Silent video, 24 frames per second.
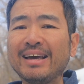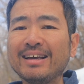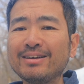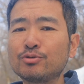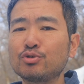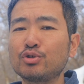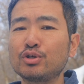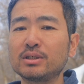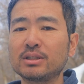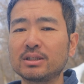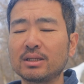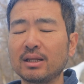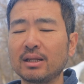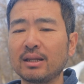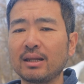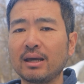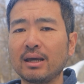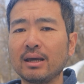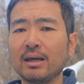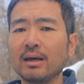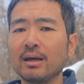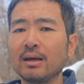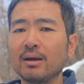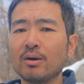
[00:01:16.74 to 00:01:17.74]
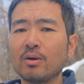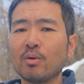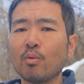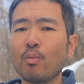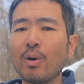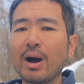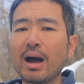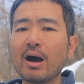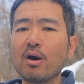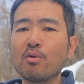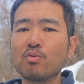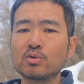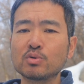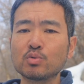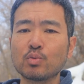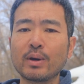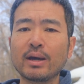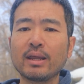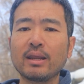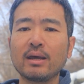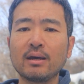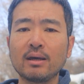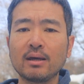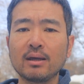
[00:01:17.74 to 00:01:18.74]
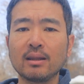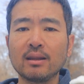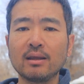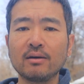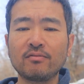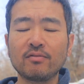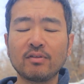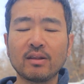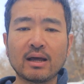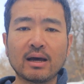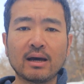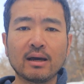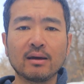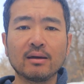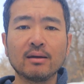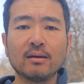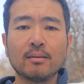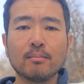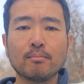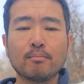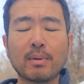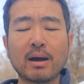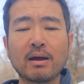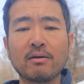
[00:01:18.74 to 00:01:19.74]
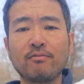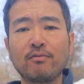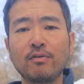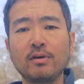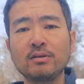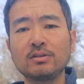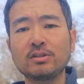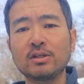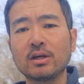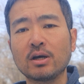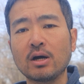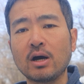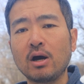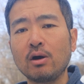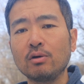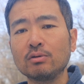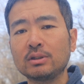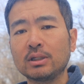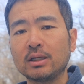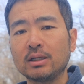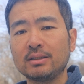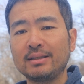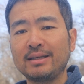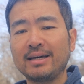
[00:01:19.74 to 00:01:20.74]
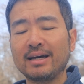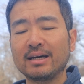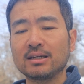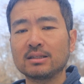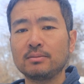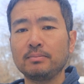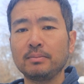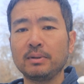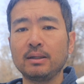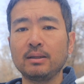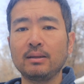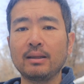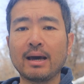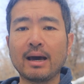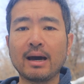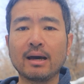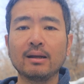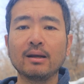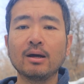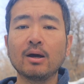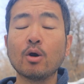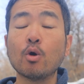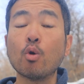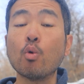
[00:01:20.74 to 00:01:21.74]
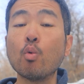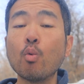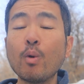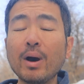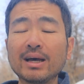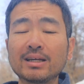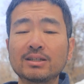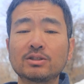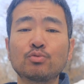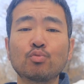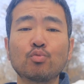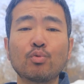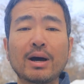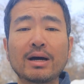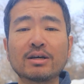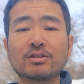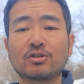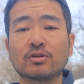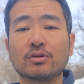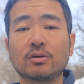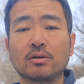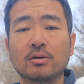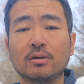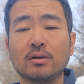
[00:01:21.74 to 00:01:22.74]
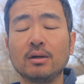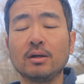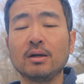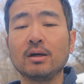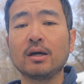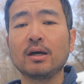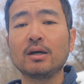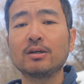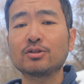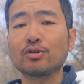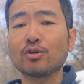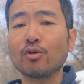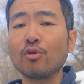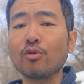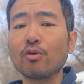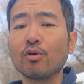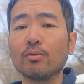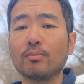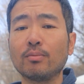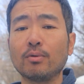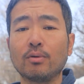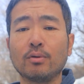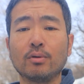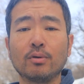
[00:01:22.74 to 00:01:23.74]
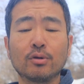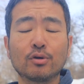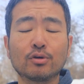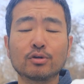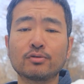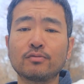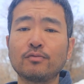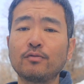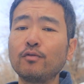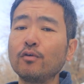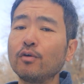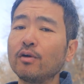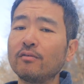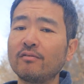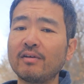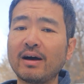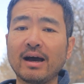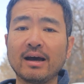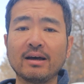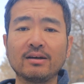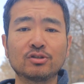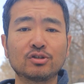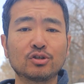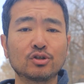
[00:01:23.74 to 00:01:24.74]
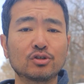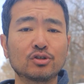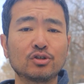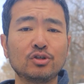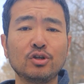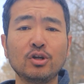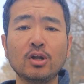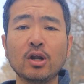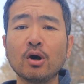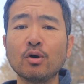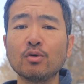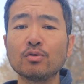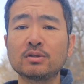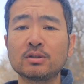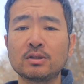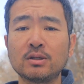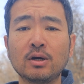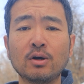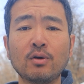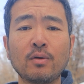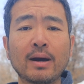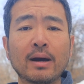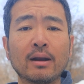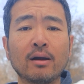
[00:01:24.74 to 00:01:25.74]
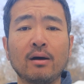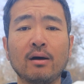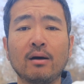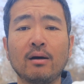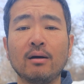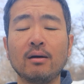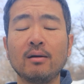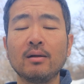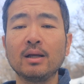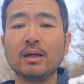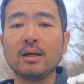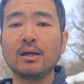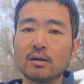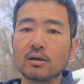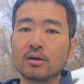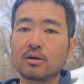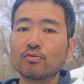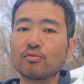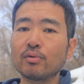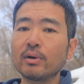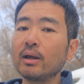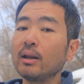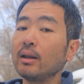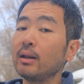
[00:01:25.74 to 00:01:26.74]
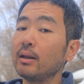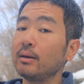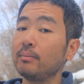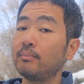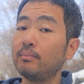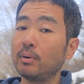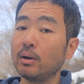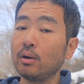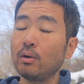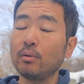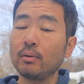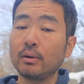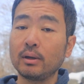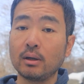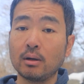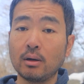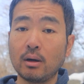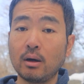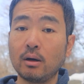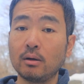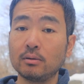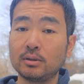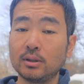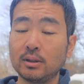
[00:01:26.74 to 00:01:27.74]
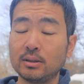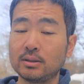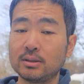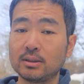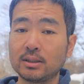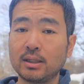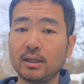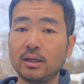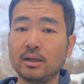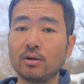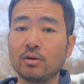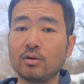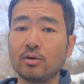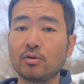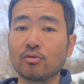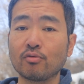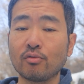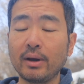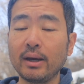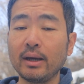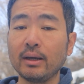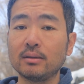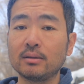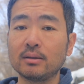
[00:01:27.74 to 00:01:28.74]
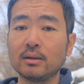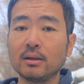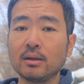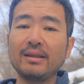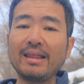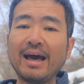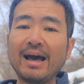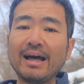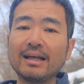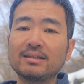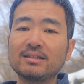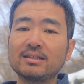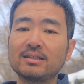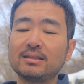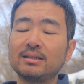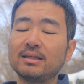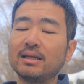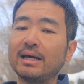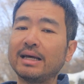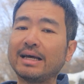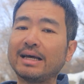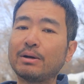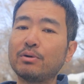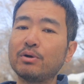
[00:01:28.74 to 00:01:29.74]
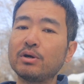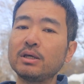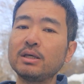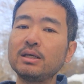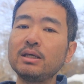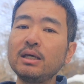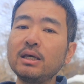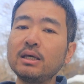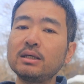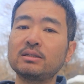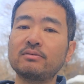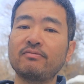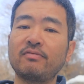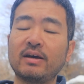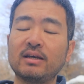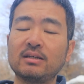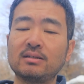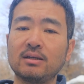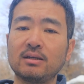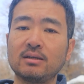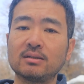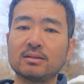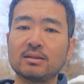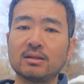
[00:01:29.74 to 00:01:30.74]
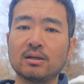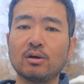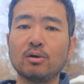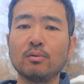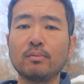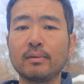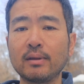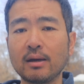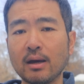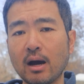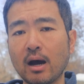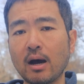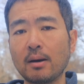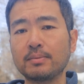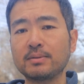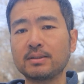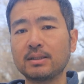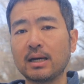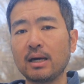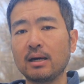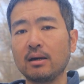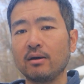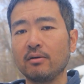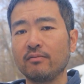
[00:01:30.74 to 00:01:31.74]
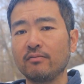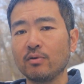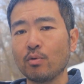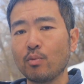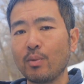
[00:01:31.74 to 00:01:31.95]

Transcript: interestingly, while I was waiting in lift line, my friends in Alta text me that West Rustler is horrible. There's full of ice. There's no snow at all. The Greenlee Bow in Alta ski great. That's the east-facing slope, the opposite of the